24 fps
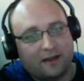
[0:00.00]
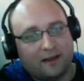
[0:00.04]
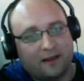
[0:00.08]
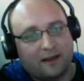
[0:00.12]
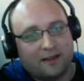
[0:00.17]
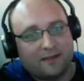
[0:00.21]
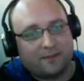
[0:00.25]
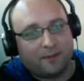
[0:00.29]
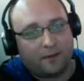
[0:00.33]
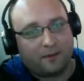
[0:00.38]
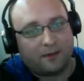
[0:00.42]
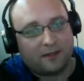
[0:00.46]
I'm
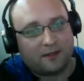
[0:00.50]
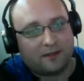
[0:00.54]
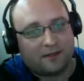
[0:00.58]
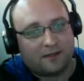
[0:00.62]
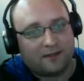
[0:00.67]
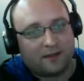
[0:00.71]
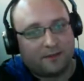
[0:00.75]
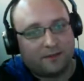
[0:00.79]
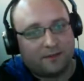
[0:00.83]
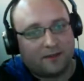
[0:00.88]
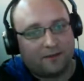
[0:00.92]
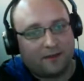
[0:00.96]
sure he didn't. It's
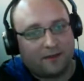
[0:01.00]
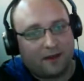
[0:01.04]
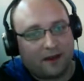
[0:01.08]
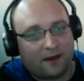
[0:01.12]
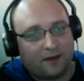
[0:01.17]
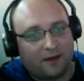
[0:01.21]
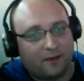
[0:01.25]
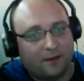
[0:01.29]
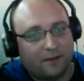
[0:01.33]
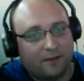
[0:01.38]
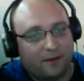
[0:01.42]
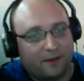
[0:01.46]
probably just
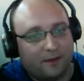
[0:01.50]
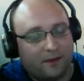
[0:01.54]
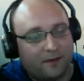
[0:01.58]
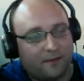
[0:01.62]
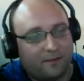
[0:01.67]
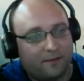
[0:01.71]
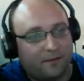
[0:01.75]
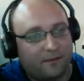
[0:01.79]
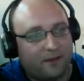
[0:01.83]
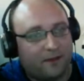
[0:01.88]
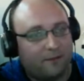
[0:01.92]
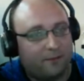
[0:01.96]
some developer.
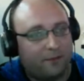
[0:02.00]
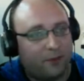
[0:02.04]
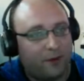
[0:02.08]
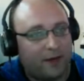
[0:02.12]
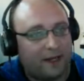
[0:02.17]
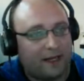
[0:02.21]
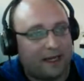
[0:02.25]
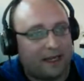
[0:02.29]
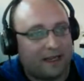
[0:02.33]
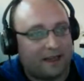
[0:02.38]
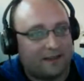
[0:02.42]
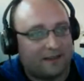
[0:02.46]
But the,
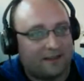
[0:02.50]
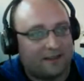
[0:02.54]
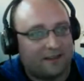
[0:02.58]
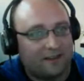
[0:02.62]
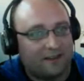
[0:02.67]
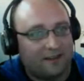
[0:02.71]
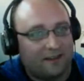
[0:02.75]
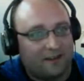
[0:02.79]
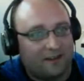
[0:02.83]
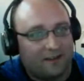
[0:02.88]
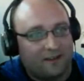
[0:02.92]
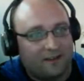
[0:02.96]
the point
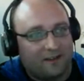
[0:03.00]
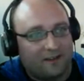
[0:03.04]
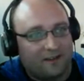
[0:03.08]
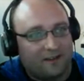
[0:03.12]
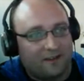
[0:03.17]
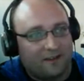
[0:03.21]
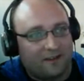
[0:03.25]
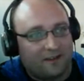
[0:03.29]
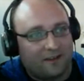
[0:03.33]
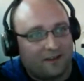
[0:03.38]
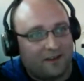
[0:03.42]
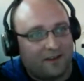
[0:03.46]
is,
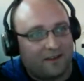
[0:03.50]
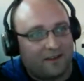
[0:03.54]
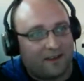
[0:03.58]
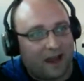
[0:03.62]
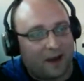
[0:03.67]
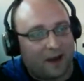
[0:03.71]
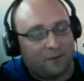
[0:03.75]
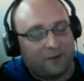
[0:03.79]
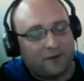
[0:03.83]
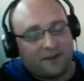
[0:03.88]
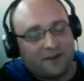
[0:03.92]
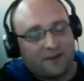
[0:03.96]

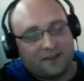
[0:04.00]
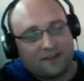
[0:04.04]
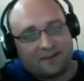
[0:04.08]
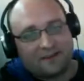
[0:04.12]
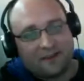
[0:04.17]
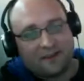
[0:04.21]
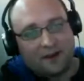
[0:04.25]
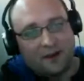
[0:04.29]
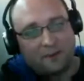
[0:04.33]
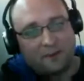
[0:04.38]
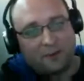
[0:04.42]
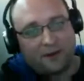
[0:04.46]
that
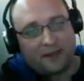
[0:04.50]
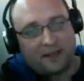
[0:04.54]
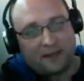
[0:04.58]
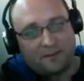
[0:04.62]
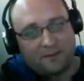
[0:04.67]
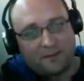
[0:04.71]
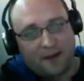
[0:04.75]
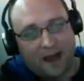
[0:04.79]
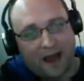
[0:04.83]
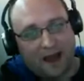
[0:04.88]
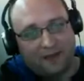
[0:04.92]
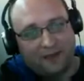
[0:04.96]
was a
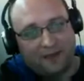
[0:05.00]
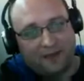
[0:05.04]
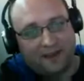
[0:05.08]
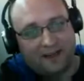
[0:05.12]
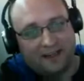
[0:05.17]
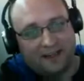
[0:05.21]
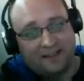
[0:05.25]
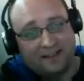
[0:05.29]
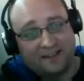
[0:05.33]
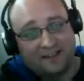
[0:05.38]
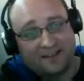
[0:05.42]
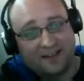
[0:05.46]
pretty
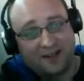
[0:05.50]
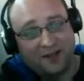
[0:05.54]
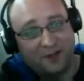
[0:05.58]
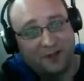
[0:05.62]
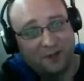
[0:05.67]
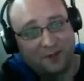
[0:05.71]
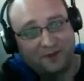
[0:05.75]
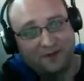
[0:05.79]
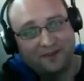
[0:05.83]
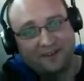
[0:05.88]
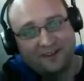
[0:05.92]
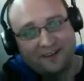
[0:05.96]
bad thing to
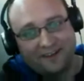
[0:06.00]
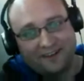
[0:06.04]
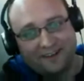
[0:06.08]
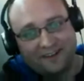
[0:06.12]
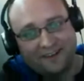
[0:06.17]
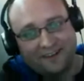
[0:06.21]
do.